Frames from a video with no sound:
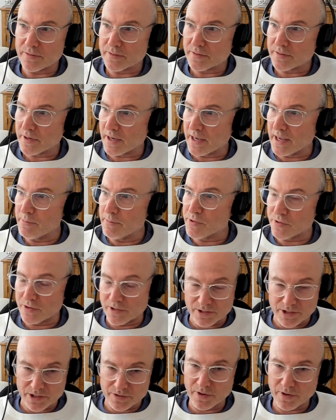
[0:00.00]
So
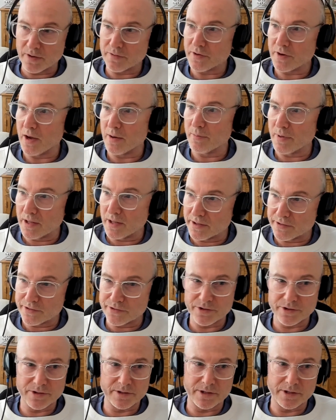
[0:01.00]
M365 Copilot,
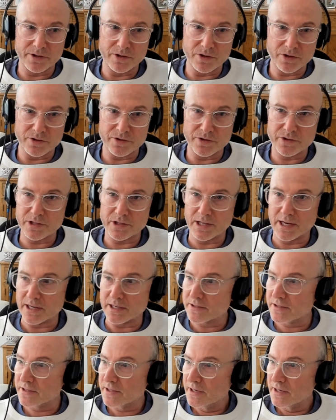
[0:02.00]
certainly you can
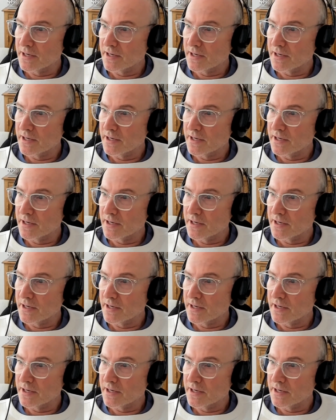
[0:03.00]
select